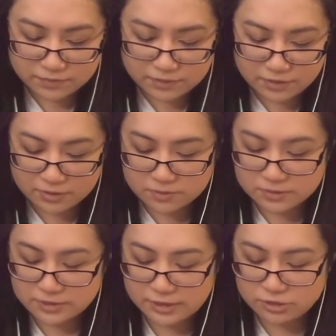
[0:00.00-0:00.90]

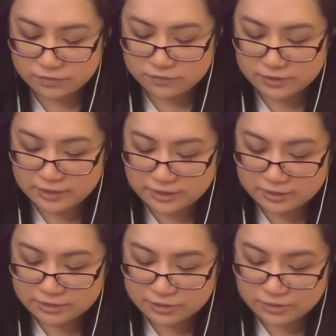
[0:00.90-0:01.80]
equals H over 10.
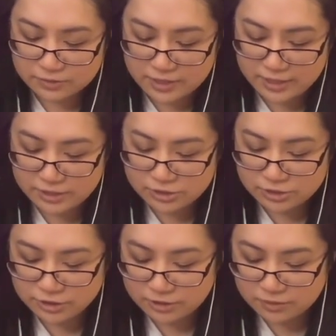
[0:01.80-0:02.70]
So H
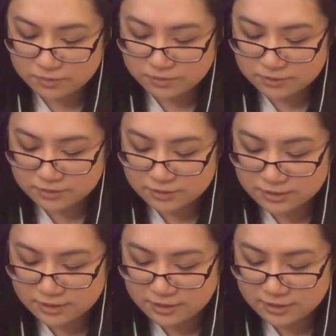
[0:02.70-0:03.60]
equals
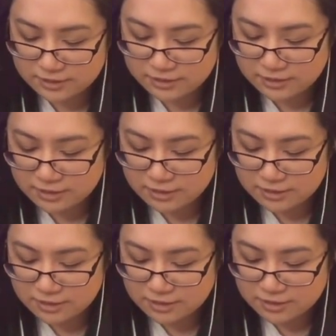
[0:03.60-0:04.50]
10
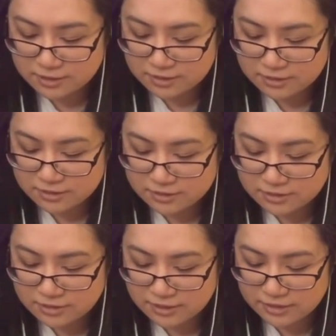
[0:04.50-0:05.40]

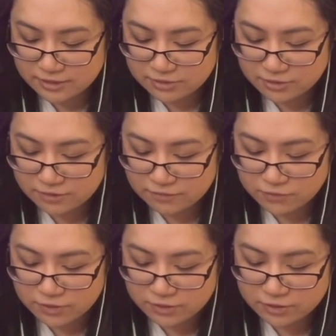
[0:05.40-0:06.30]
sine 34
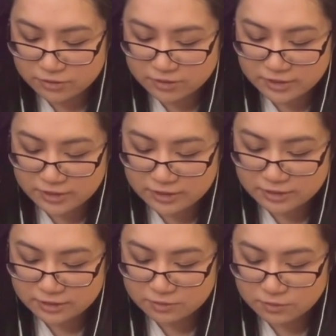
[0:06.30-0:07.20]

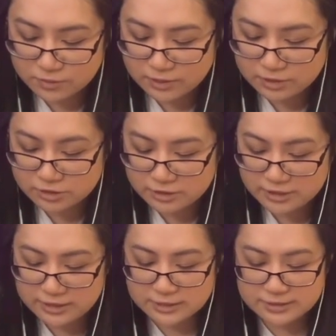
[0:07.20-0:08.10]
degrees, which
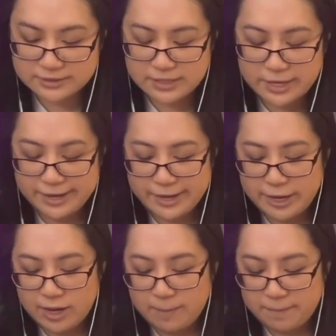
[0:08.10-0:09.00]
is
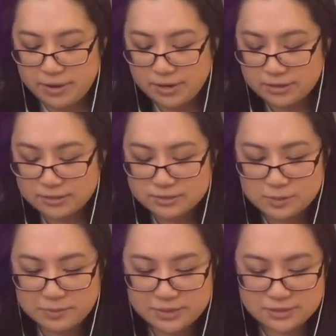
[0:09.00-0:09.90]

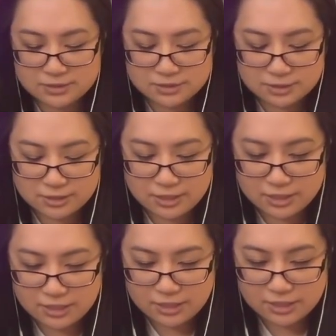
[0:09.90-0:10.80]

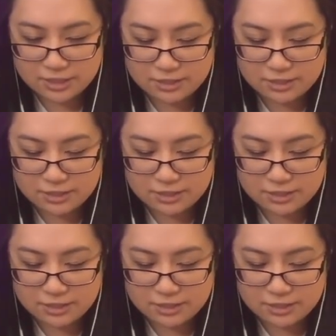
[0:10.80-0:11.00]
approximately